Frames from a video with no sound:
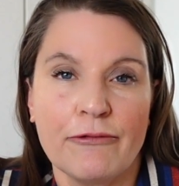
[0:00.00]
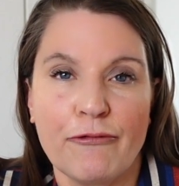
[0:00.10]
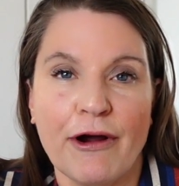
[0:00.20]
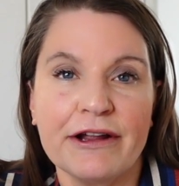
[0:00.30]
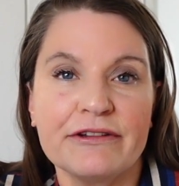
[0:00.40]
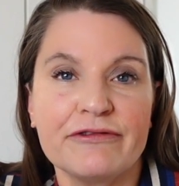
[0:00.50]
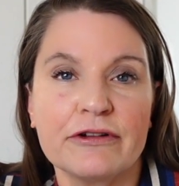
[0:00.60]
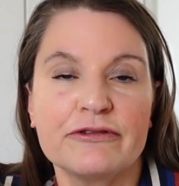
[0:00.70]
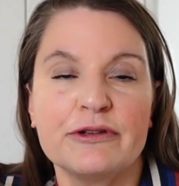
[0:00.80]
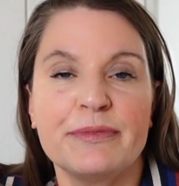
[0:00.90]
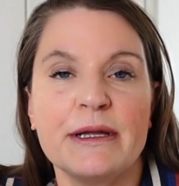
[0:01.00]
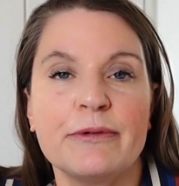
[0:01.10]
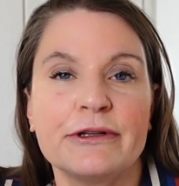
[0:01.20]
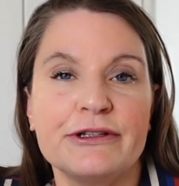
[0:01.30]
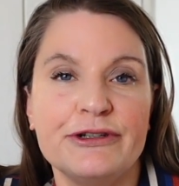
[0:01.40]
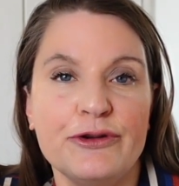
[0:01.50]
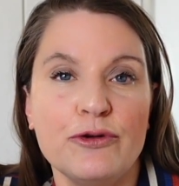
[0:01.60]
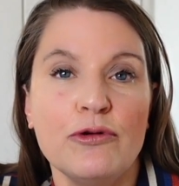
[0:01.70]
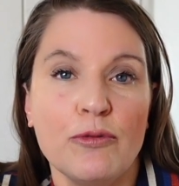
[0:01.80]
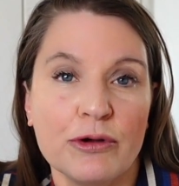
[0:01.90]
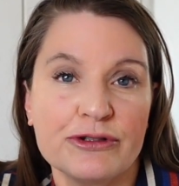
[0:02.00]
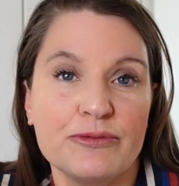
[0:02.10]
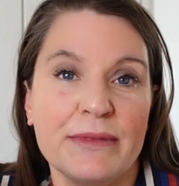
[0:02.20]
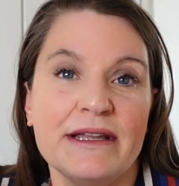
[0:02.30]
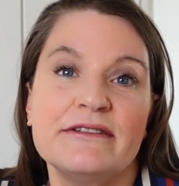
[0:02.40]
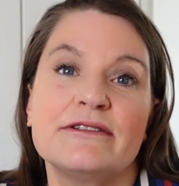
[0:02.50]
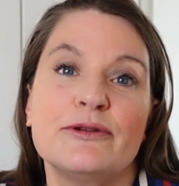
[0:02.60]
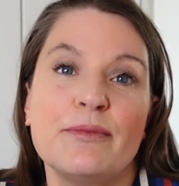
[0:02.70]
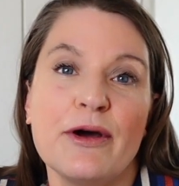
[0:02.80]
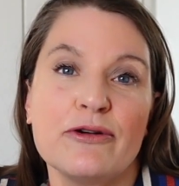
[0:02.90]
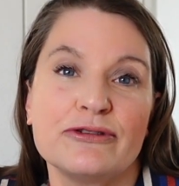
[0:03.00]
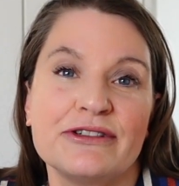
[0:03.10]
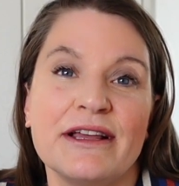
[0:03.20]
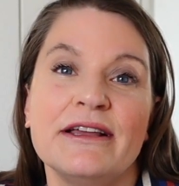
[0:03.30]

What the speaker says: right in front of the people that you want to meet the most.